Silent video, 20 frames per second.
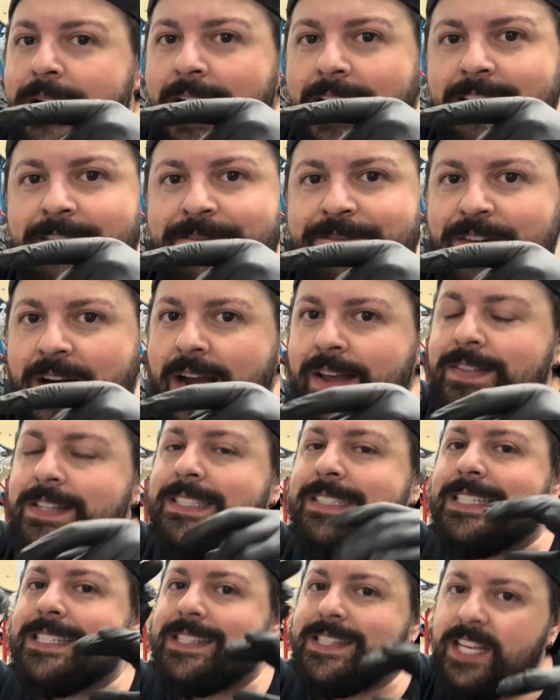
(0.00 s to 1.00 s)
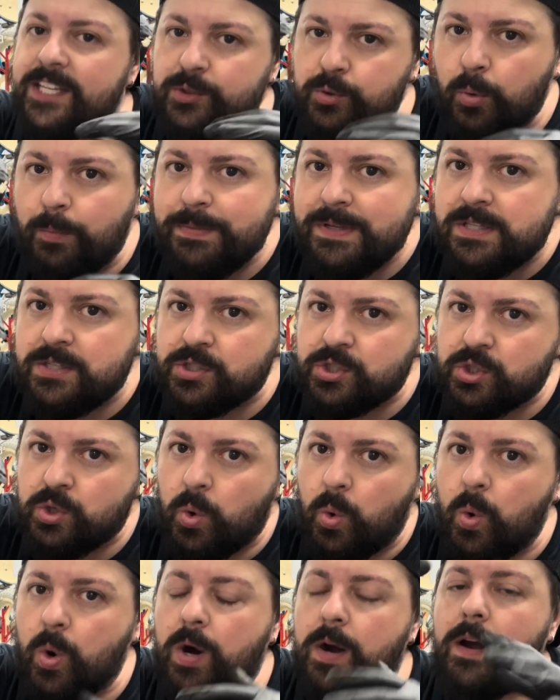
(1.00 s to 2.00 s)
I can find this, because this will be the
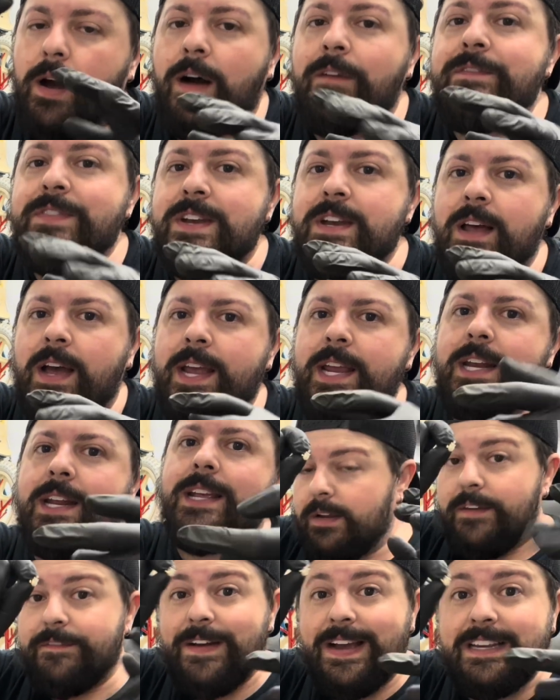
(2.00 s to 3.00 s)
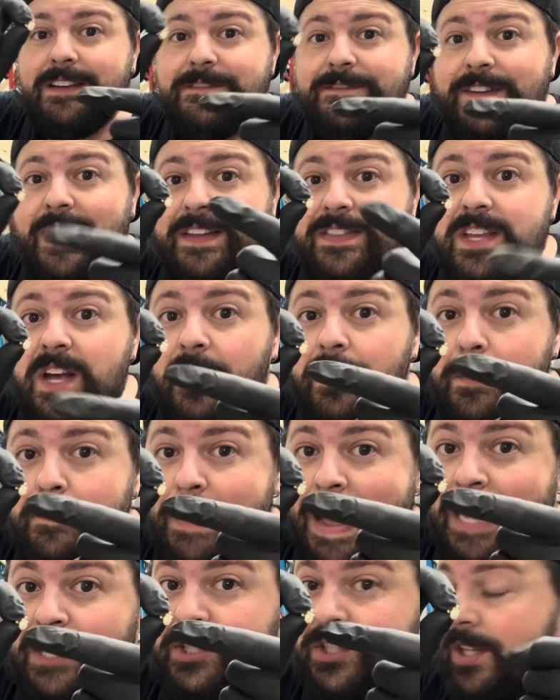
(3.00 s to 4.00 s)
score of the night if I can find the other
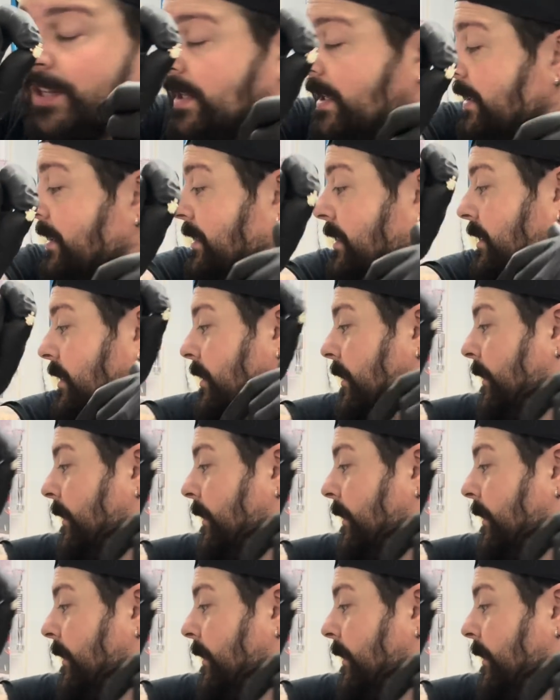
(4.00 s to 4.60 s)
match to this.